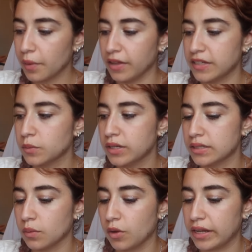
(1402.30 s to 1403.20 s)
yeah, this one
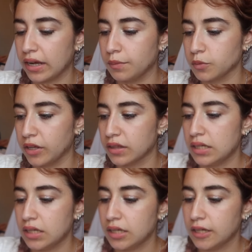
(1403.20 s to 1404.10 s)
is the one that comes with
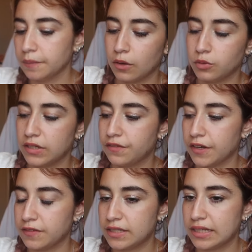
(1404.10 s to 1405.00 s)
the
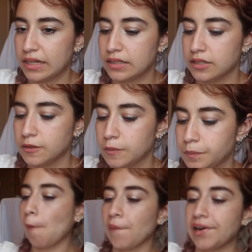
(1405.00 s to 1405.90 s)
OT5 set. So
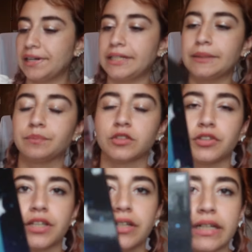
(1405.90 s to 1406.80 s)
okay,
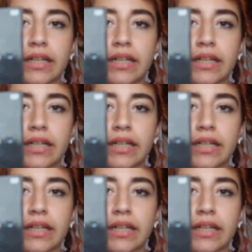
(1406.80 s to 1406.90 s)
so here